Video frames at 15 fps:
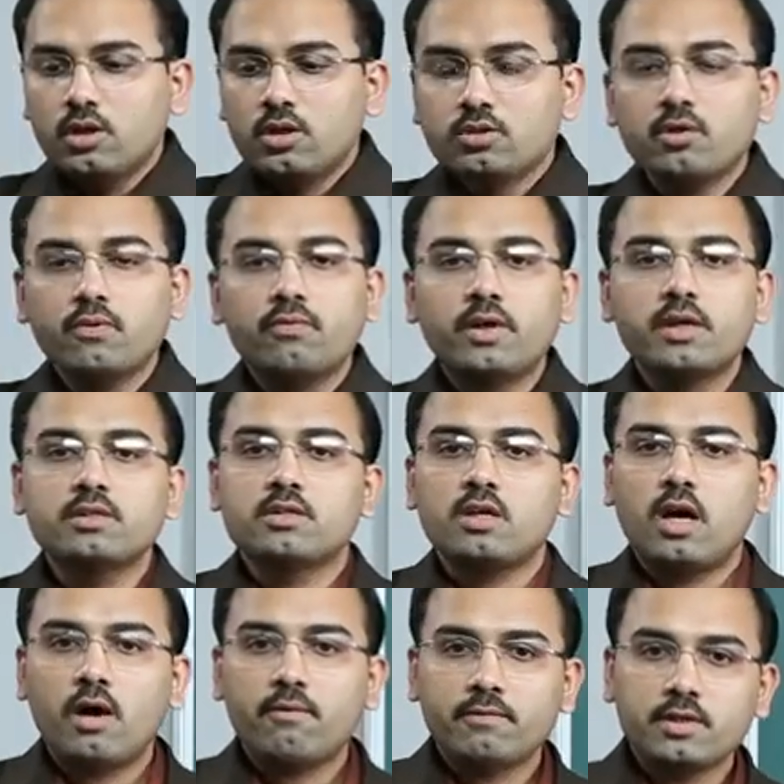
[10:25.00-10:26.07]
So friends,
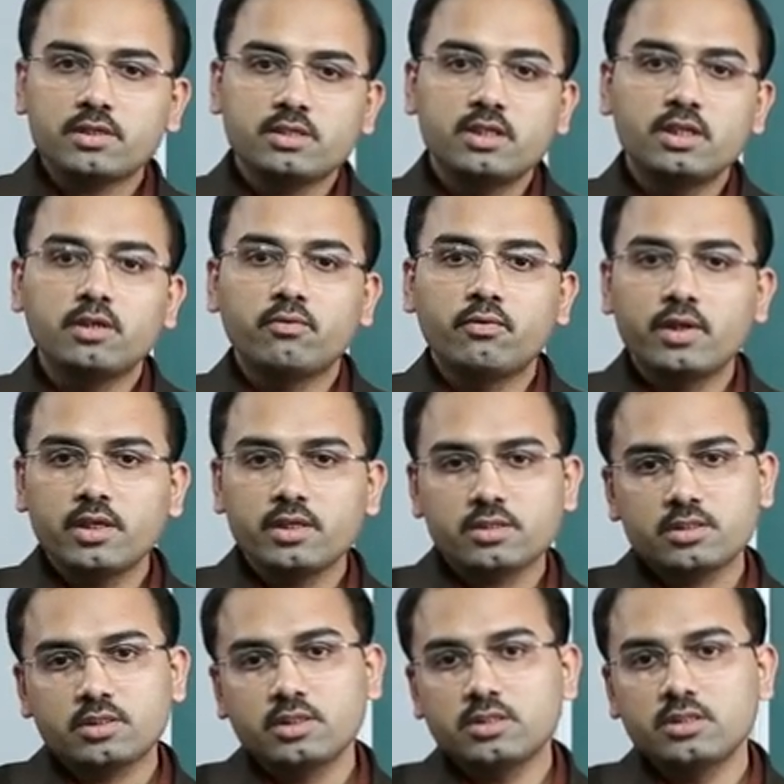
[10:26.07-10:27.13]
after seeing
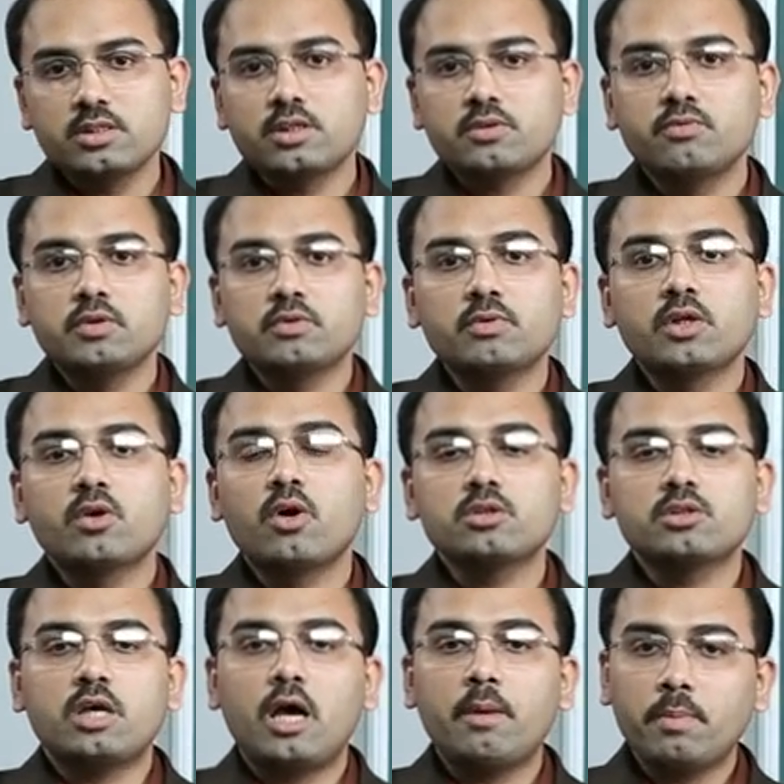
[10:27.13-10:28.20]
various diseases which will
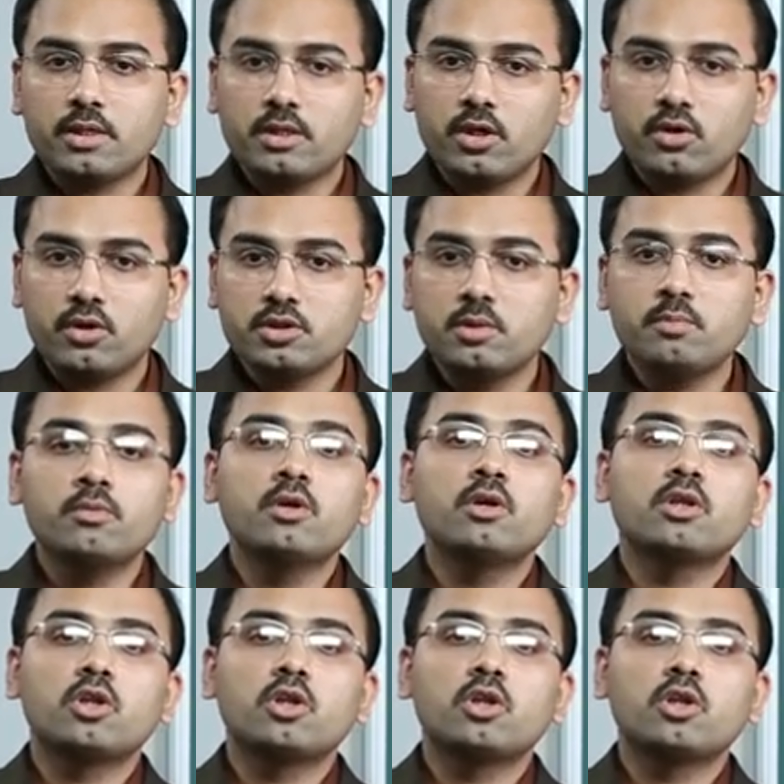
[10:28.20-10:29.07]
cause hyperthyroidism,